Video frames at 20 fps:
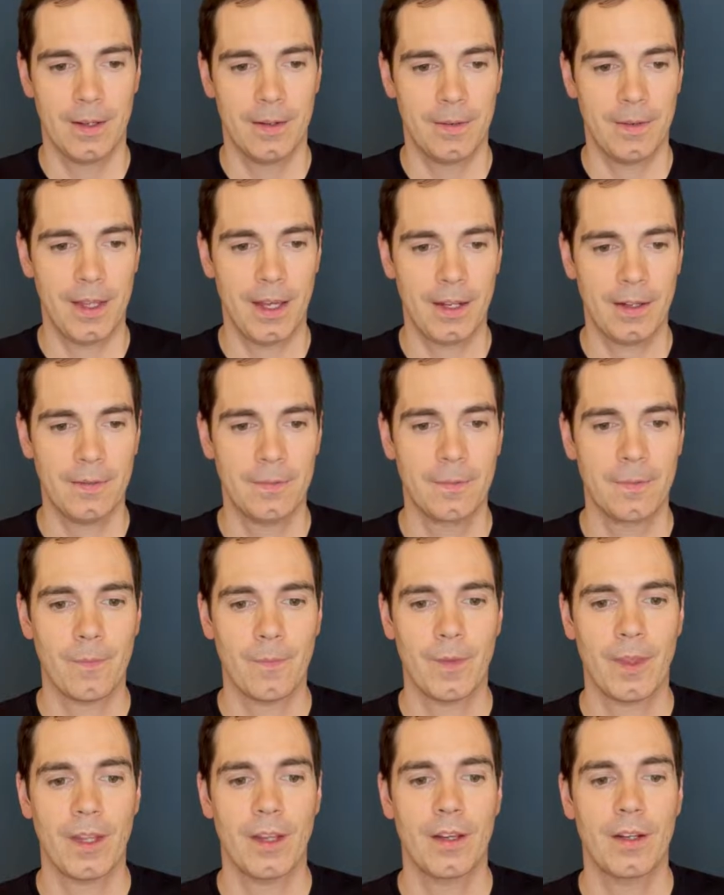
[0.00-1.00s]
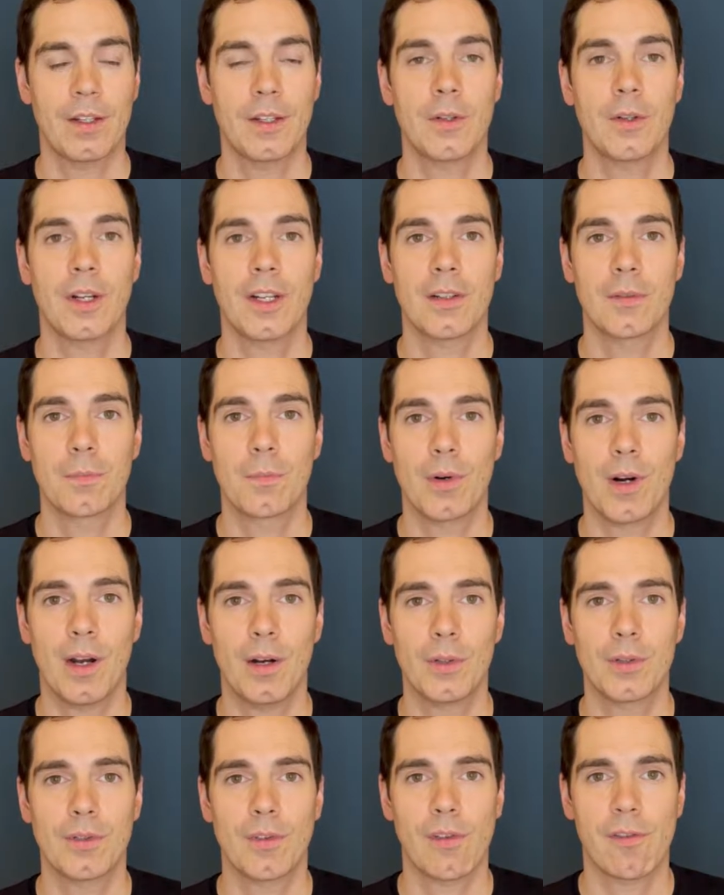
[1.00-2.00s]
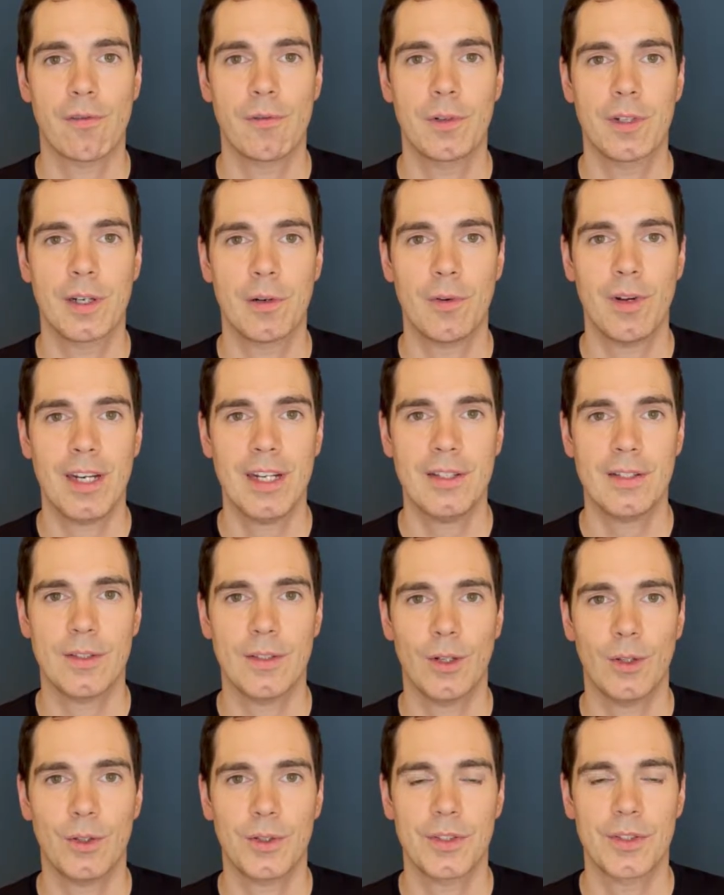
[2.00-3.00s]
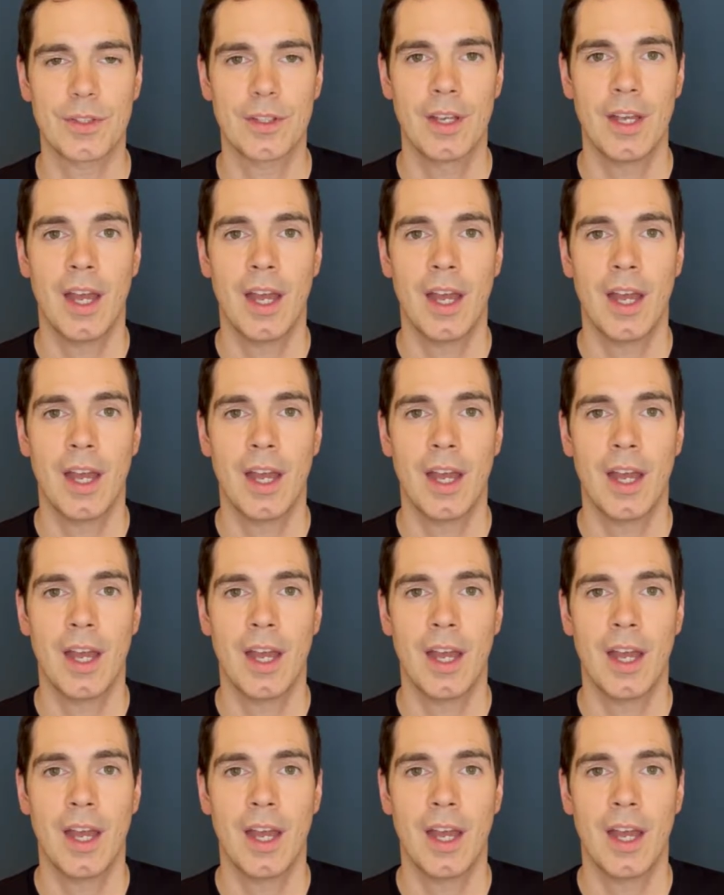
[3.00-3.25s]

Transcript: Then you can browse through the release notes.